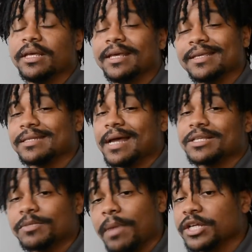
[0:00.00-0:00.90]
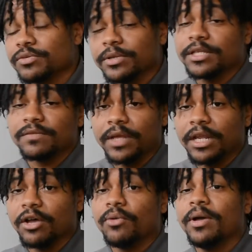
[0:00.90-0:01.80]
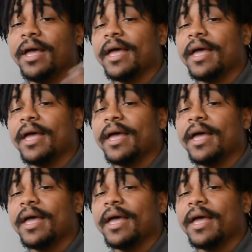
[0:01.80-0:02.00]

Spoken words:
is not sponsoring this video.